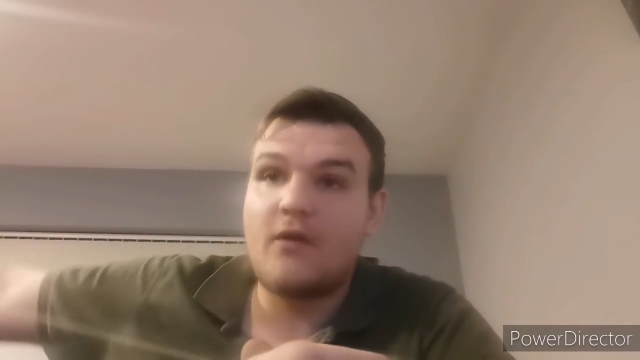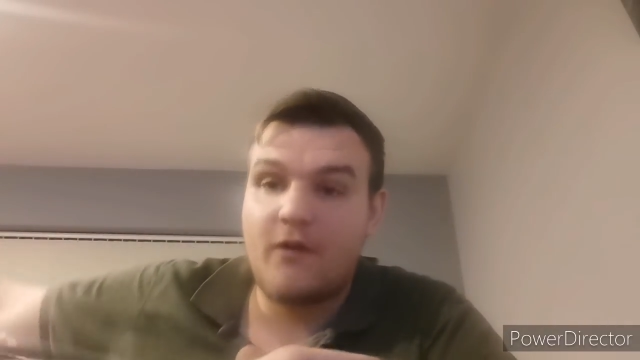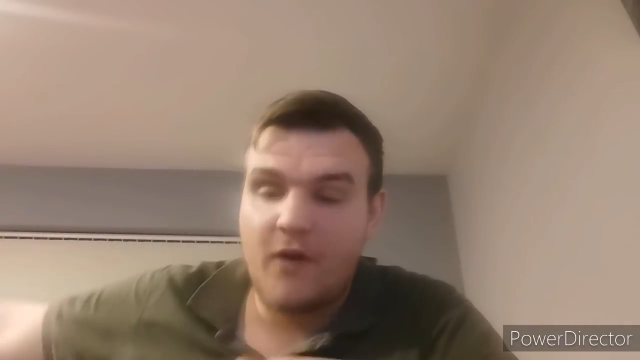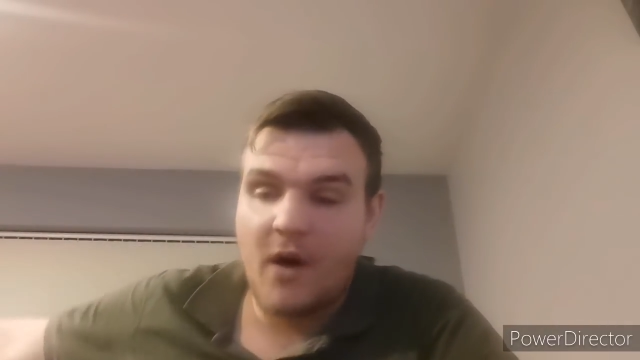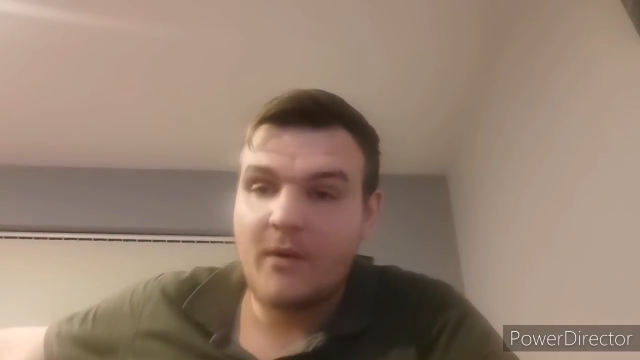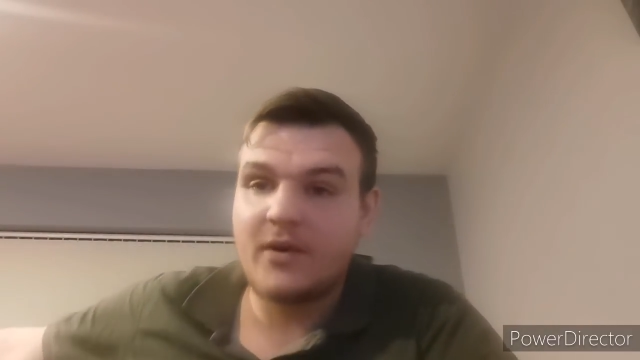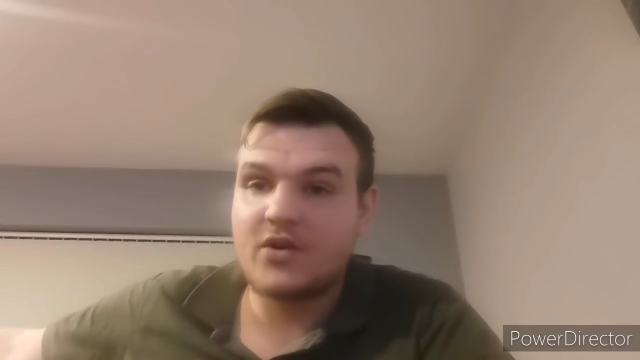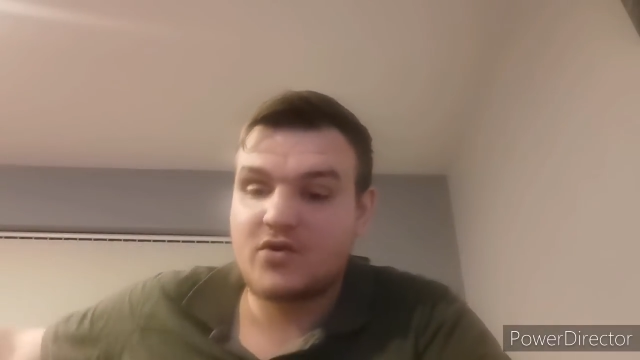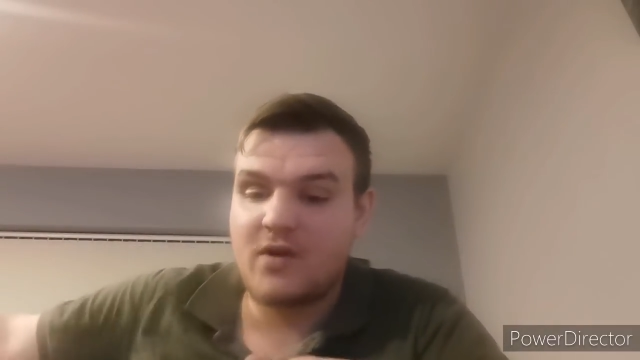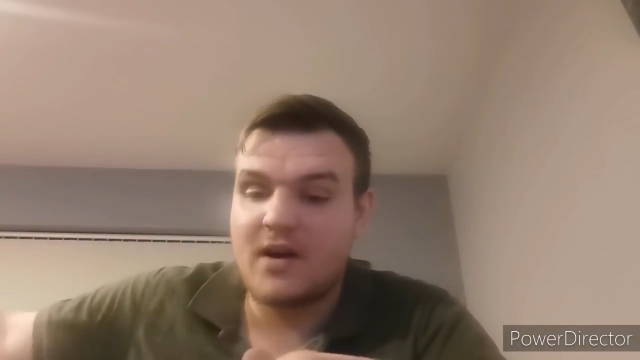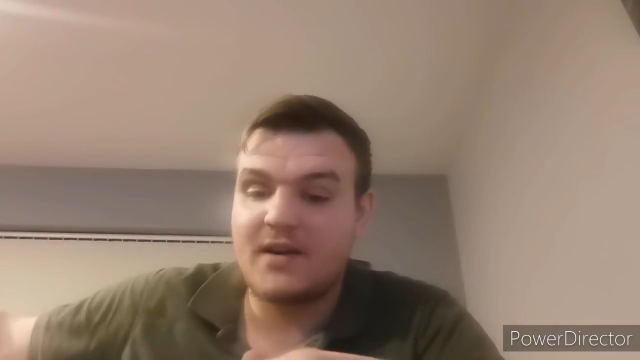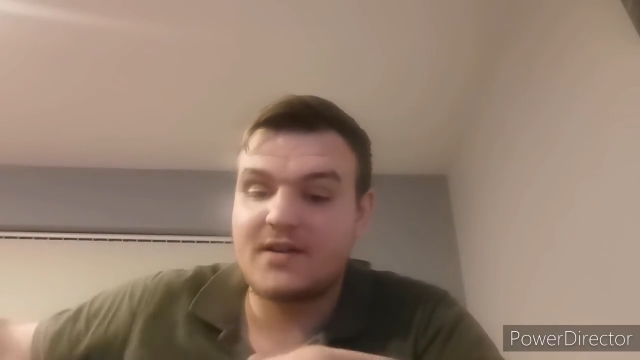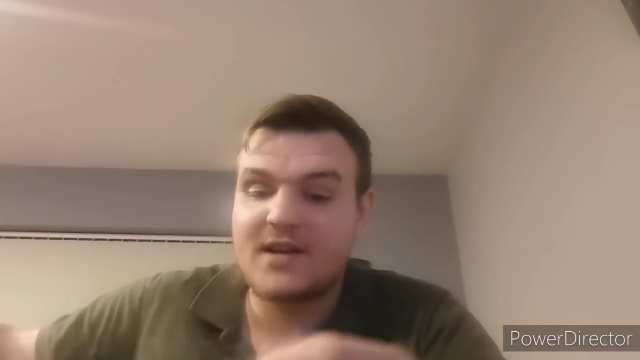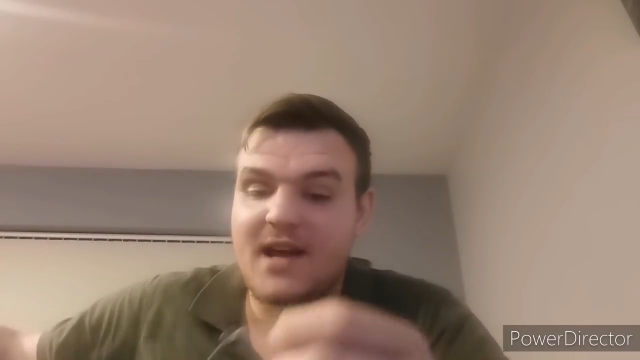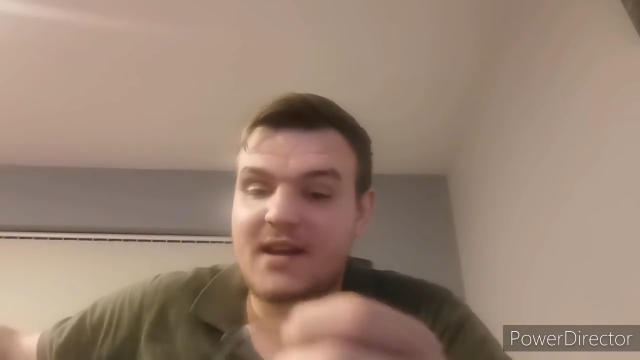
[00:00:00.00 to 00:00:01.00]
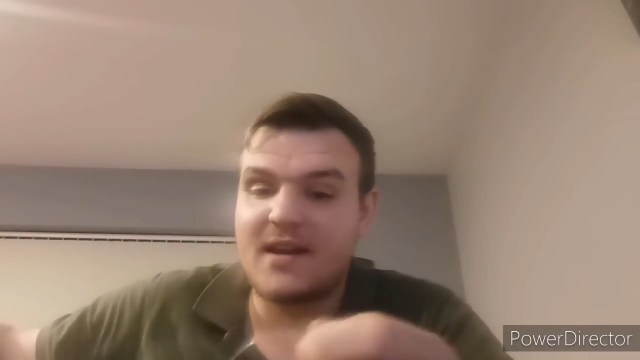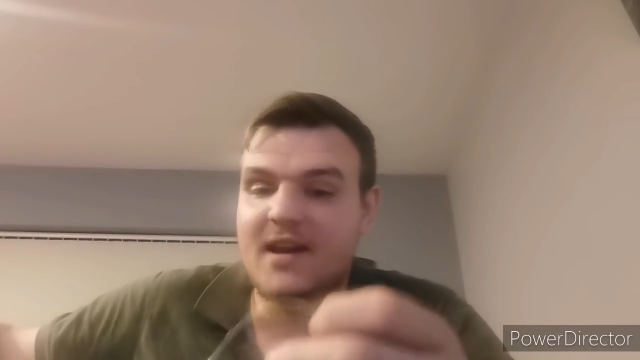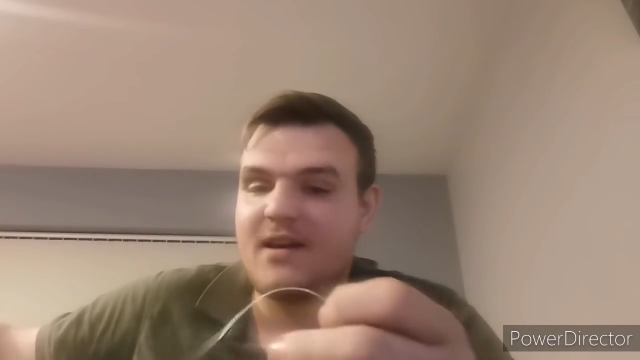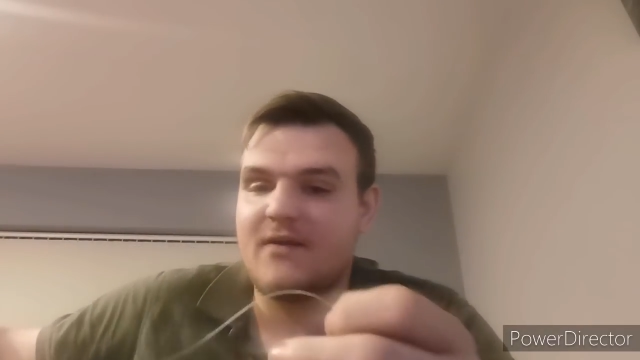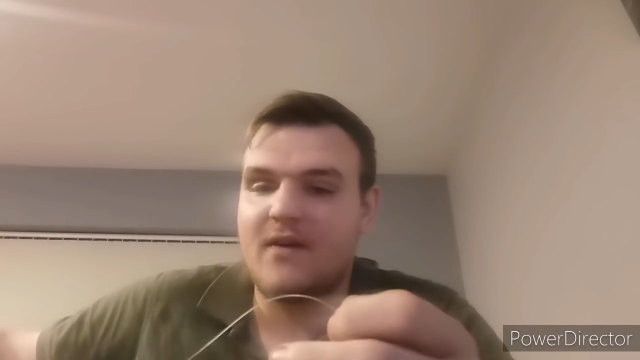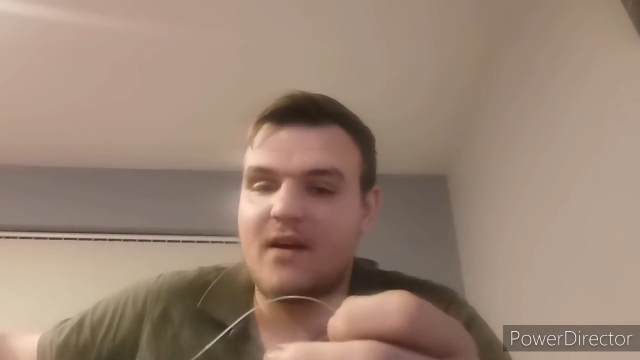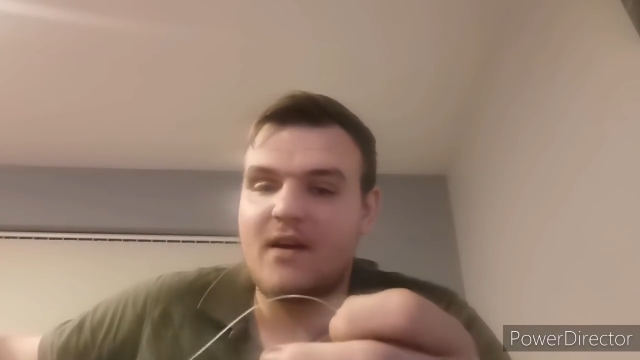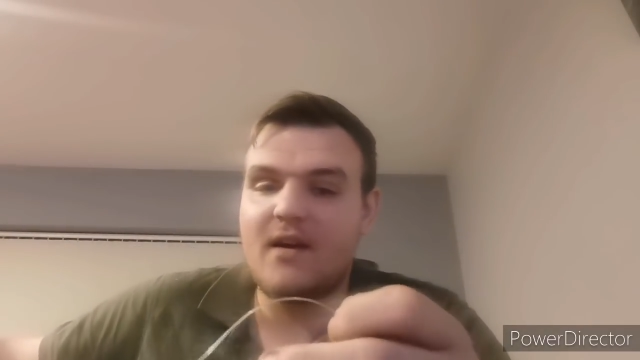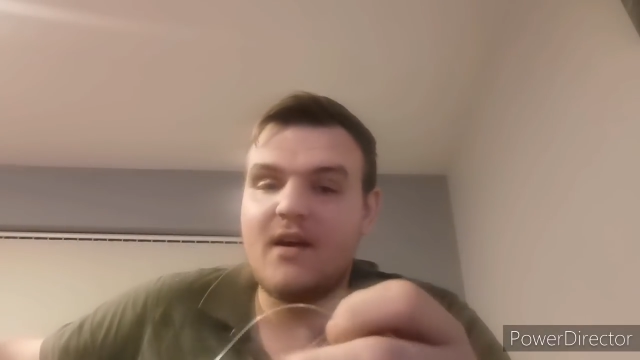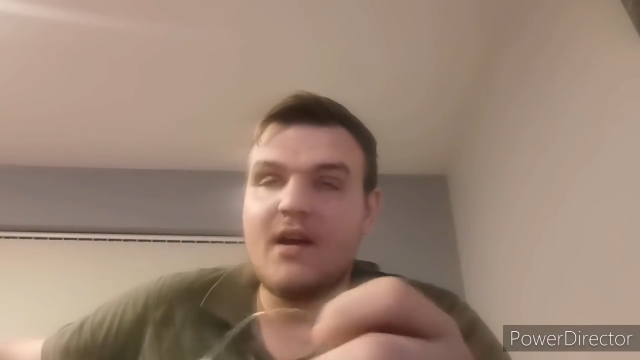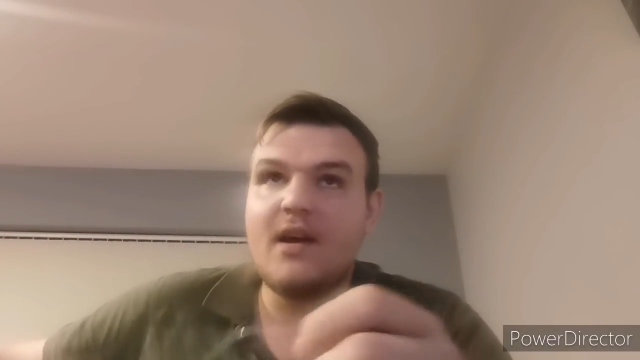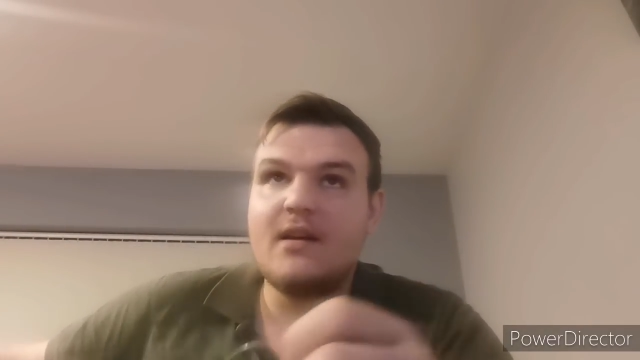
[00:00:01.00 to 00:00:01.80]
flowing trace at the end of it.